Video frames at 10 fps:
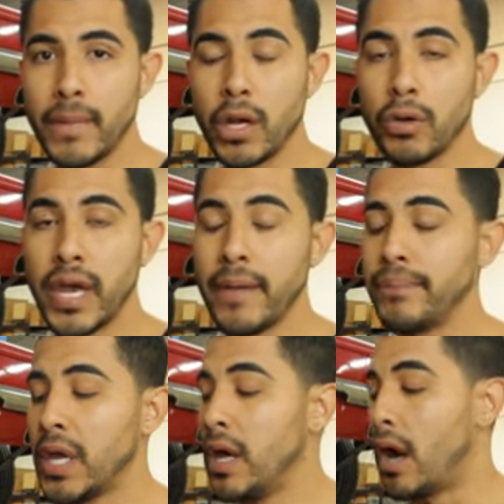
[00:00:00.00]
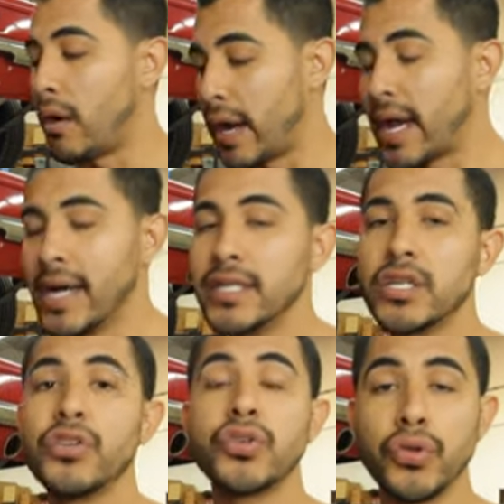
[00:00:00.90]
Okay? All right, guys.
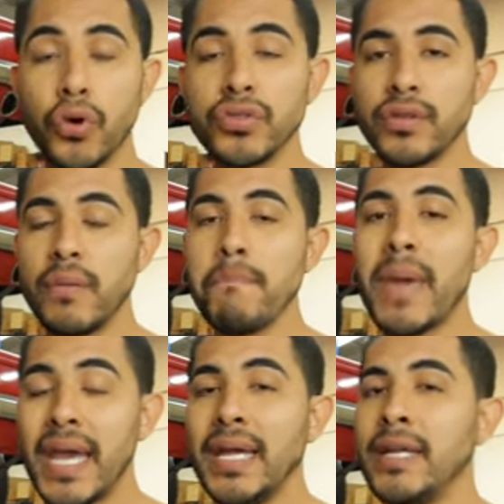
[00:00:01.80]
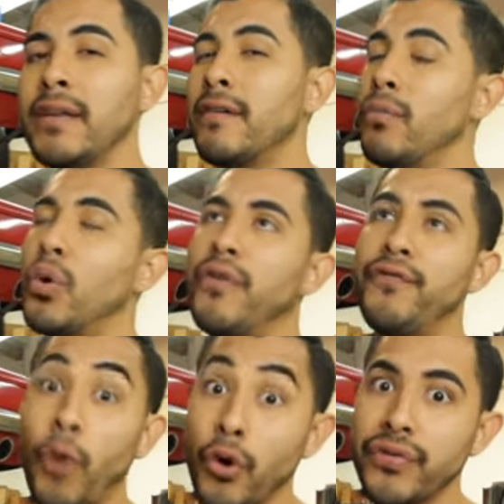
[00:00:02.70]
So those are the main,
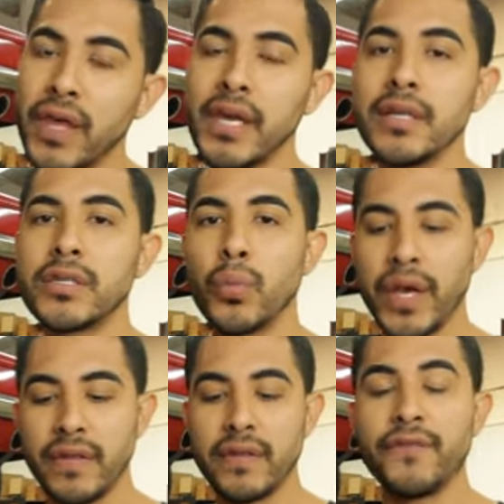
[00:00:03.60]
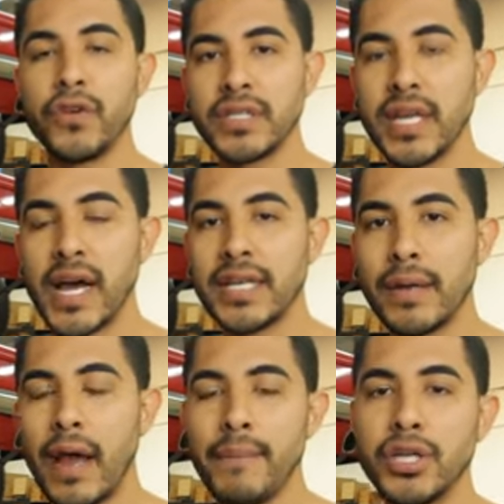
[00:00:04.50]
4 things with the first thing
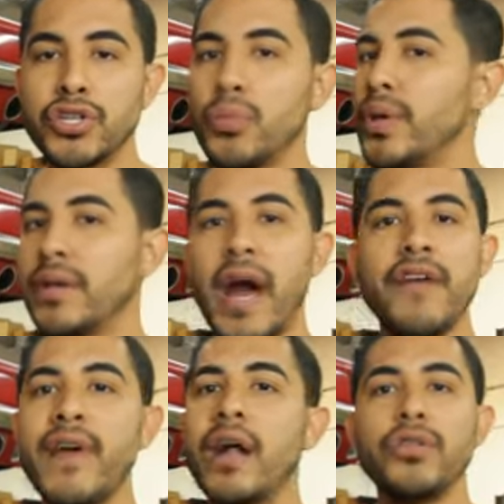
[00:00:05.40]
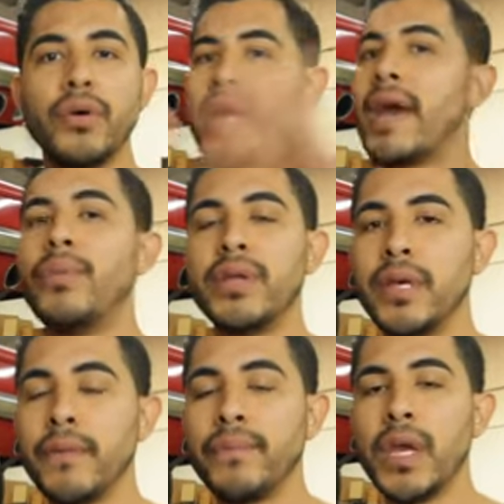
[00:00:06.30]
I mentioned with the high value on
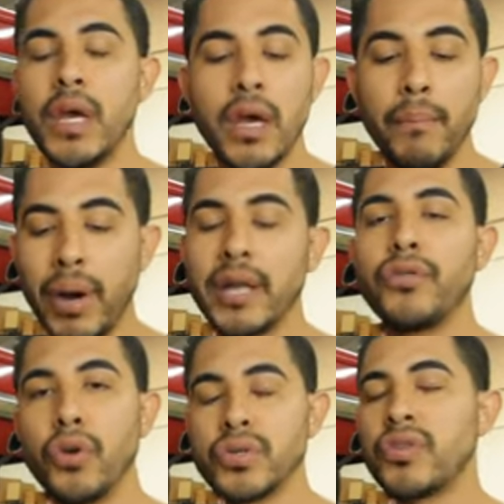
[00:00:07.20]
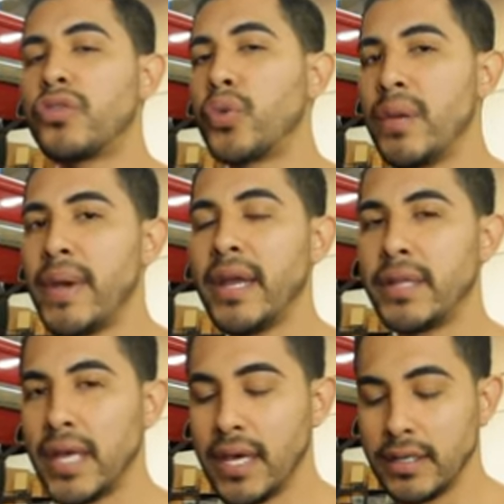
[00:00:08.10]
everything. But those are the 3 main
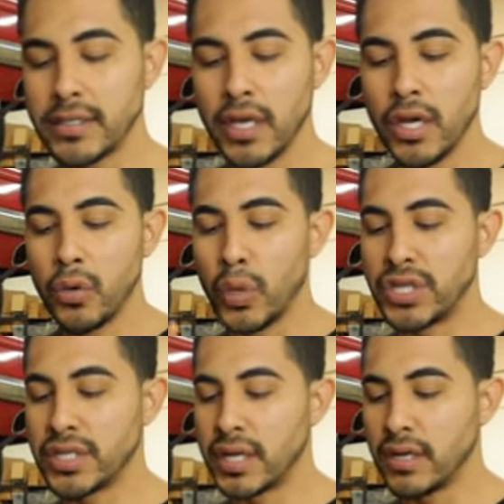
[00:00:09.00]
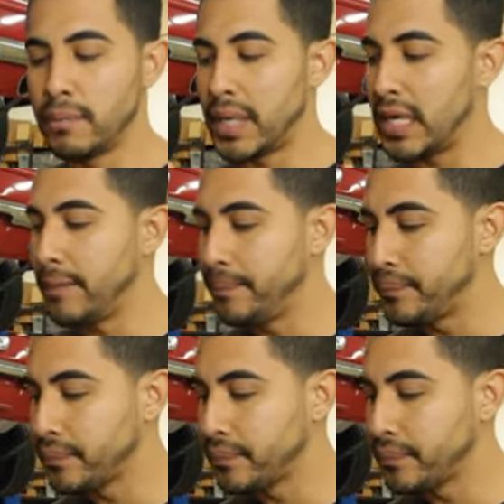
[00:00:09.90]
things, which is going to be,